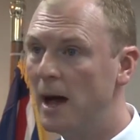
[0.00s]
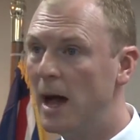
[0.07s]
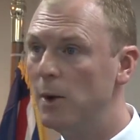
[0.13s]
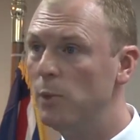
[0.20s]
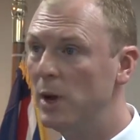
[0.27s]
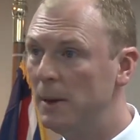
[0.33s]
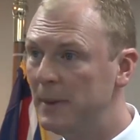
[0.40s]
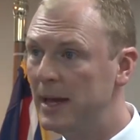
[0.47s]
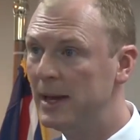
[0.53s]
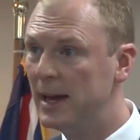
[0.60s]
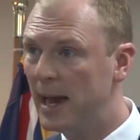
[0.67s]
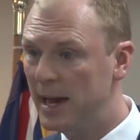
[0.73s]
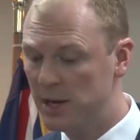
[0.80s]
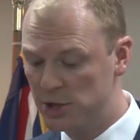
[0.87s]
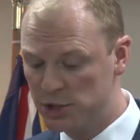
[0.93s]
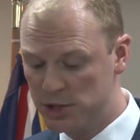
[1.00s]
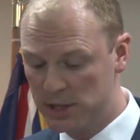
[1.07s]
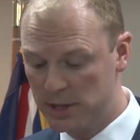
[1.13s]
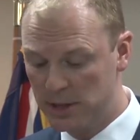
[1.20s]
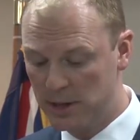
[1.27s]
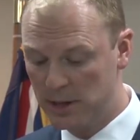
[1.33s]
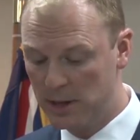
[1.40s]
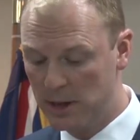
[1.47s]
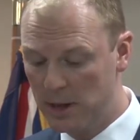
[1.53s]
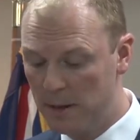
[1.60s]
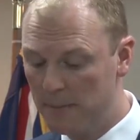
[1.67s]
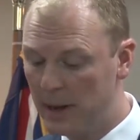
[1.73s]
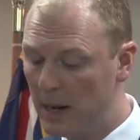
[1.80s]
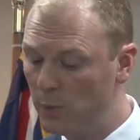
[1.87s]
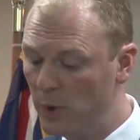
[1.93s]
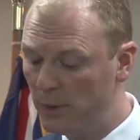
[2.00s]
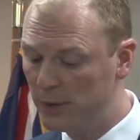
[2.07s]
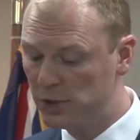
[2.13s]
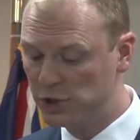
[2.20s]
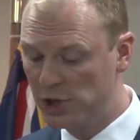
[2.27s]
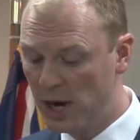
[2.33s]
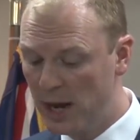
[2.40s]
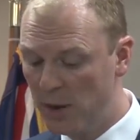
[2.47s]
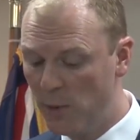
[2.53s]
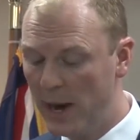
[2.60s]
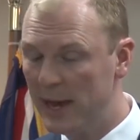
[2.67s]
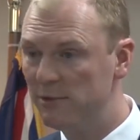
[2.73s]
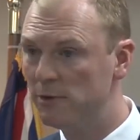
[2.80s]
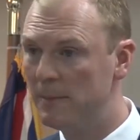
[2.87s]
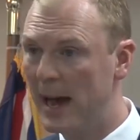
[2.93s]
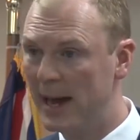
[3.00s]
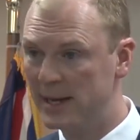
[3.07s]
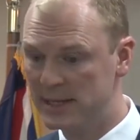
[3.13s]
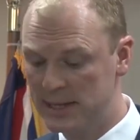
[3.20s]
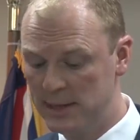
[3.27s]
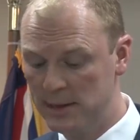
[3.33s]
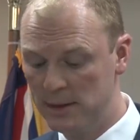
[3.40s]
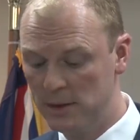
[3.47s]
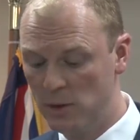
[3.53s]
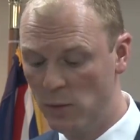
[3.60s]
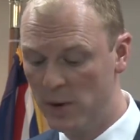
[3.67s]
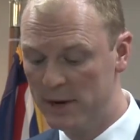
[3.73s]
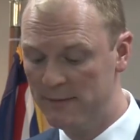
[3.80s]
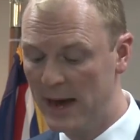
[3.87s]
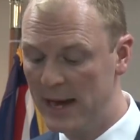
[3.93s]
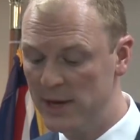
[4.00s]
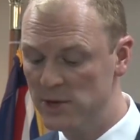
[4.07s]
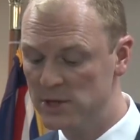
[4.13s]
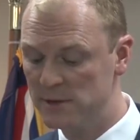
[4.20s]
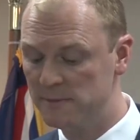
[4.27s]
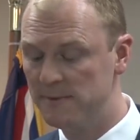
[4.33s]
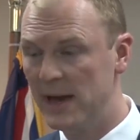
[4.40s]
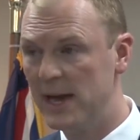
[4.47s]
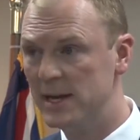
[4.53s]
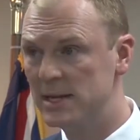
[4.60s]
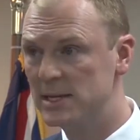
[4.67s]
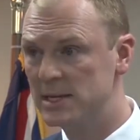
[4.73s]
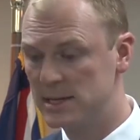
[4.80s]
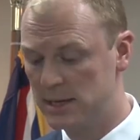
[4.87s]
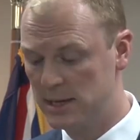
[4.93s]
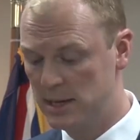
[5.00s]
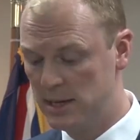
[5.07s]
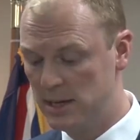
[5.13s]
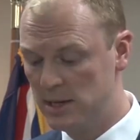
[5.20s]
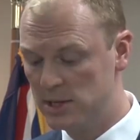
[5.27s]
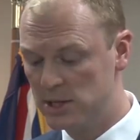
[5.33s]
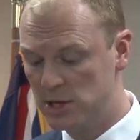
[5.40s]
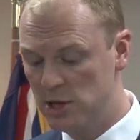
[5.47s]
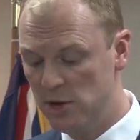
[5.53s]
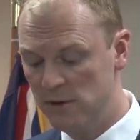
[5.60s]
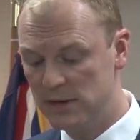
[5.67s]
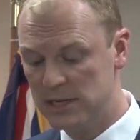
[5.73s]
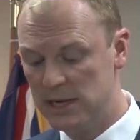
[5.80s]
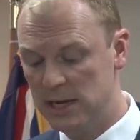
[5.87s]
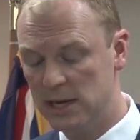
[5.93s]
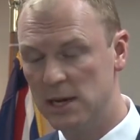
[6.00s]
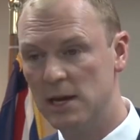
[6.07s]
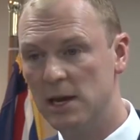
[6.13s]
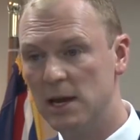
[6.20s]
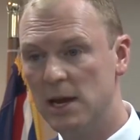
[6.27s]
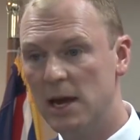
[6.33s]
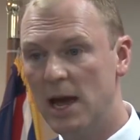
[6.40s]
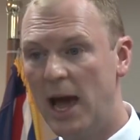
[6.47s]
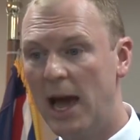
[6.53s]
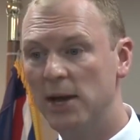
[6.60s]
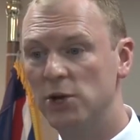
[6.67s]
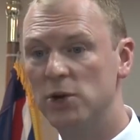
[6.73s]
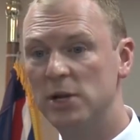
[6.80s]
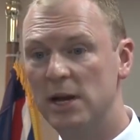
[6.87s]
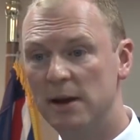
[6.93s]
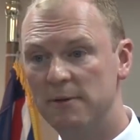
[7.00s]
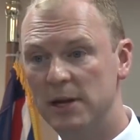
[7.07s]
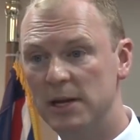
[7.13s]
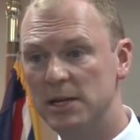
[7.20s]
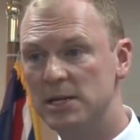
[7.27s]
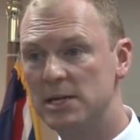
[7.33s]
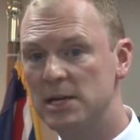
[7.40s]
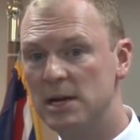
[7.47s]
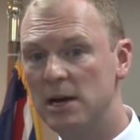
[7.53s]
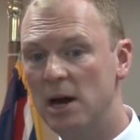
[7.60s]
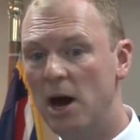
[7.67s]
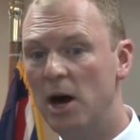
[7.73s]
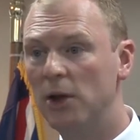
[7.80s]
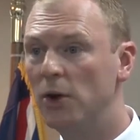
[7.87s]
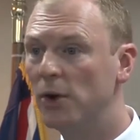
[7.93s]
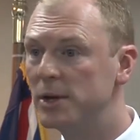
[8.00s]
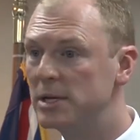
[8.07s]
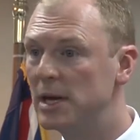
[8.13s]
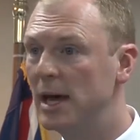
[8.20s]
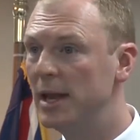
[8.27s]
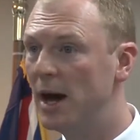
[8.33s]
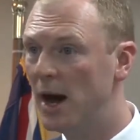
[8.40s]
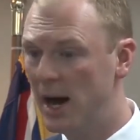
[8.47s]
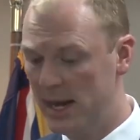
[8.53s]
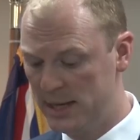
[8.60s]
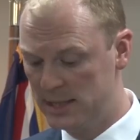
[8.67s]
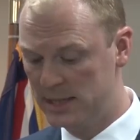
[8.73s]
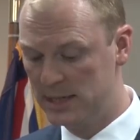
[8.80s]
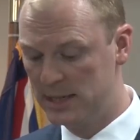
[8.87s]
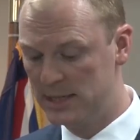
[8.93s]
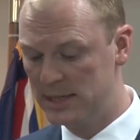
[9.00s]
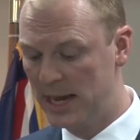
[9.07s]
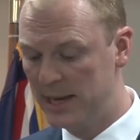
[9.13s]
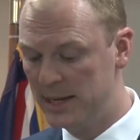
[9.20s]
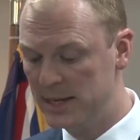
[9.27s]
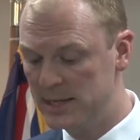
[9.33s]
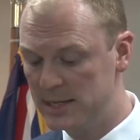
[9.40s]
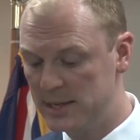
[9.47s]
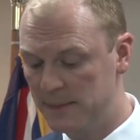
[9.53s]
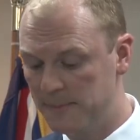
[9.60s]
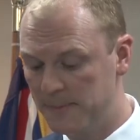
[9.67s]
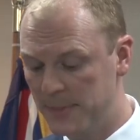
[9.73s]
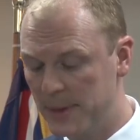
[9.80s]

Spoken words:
I will be engaged, but I will not shy away from acting where the values of fairness, security, and good governance are not at the highest standards.